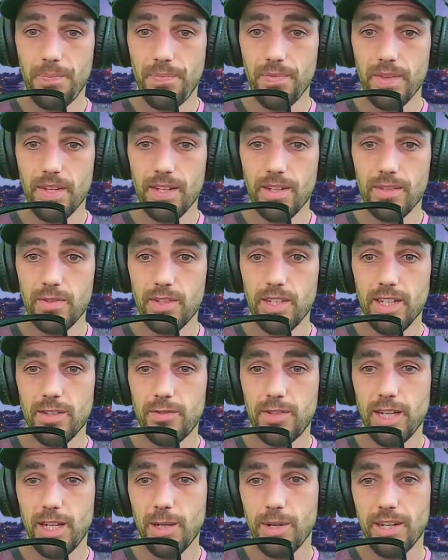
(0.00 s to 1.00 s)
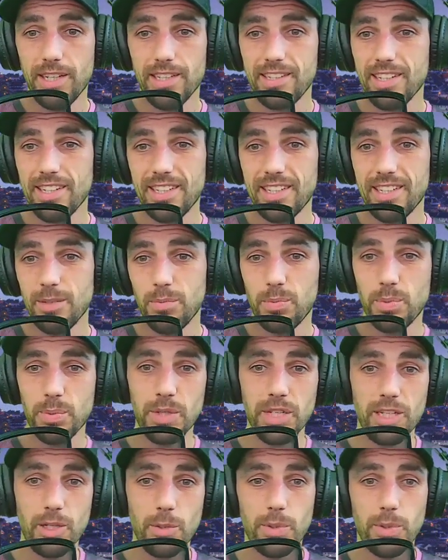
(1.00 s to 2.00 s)
if if they want to, they, they
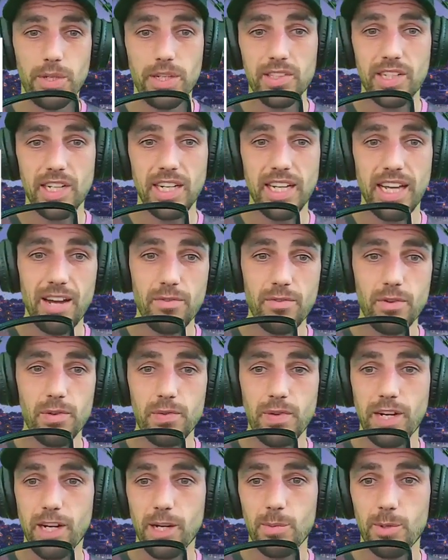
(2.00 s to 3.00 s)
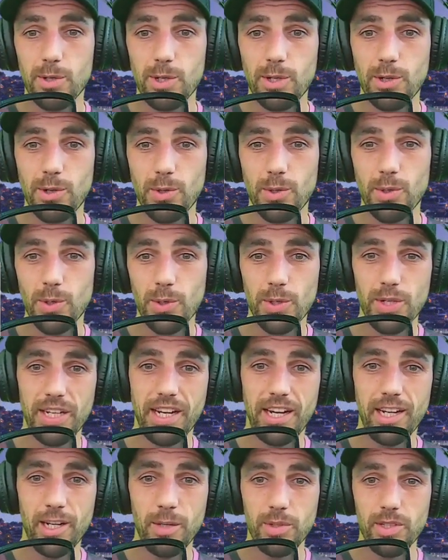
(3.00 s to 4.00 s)
could basically have a farmer grow a load of
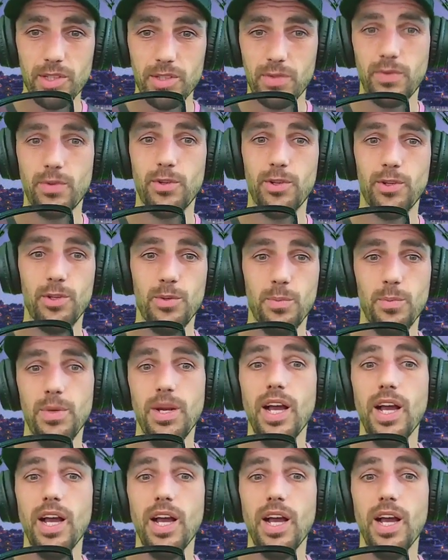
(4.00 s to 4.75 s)
cannabis for them,